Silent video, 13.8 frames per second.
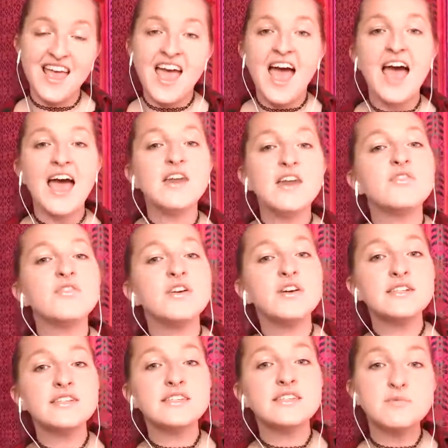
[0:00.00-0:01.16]
And if there
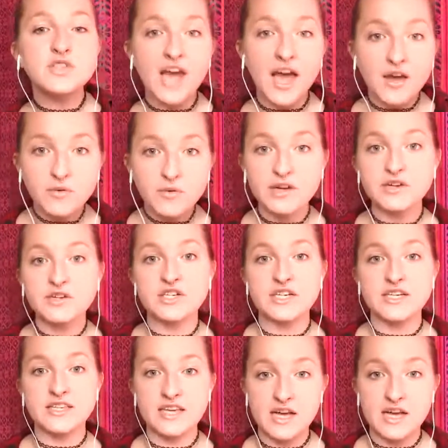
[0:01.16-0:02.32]
is some shadow
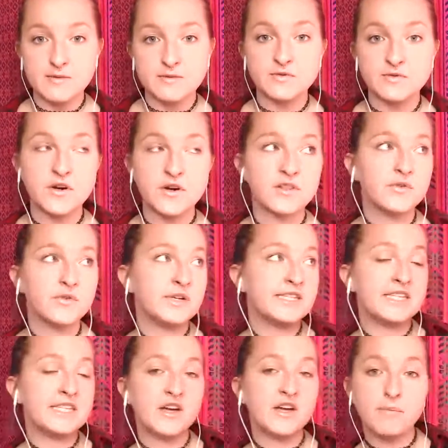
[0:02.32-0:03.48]
energy that comes forth, if we
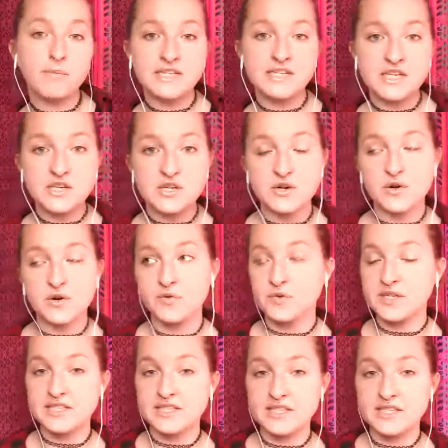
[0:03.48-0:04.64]
see competition, or if
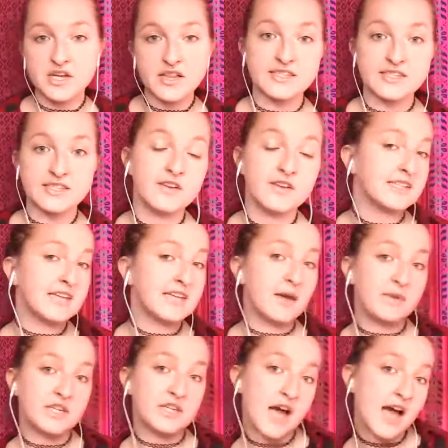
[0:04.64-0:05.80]
we see jealousy, if that's
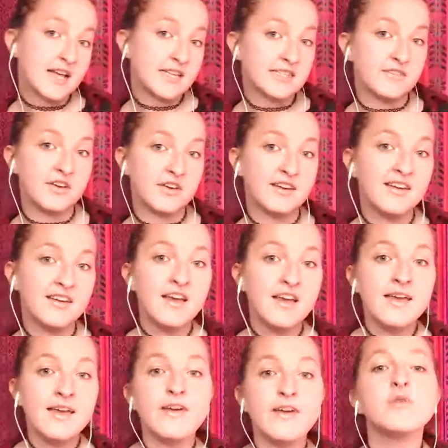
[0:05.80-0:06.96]
coming to us even,
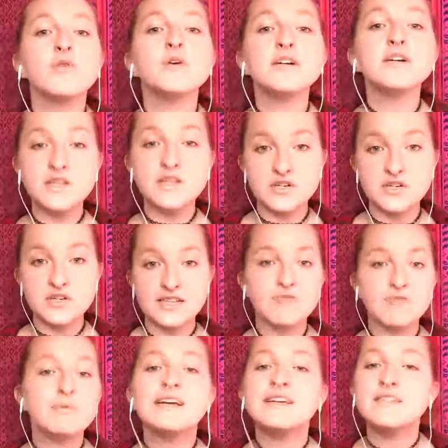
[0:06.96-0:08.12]
if we're more centered in
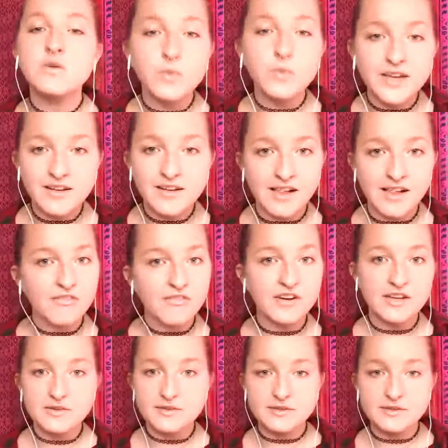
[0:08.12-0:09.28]
love, because it will,
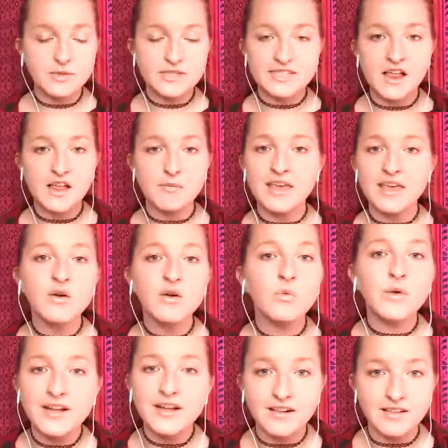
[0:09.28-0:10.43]
Aphrodite was telling me, it
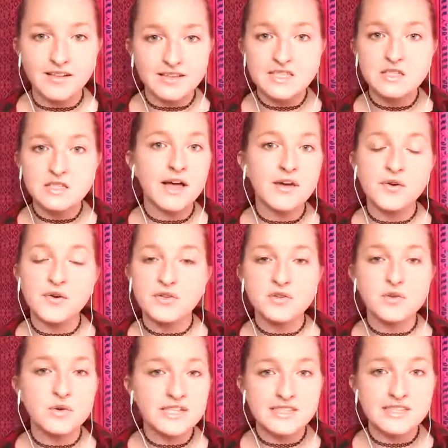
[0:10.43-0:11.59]
will. This is Planet Earth
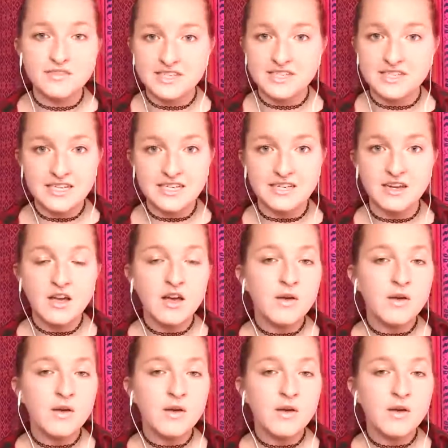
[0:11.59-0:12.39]
2017.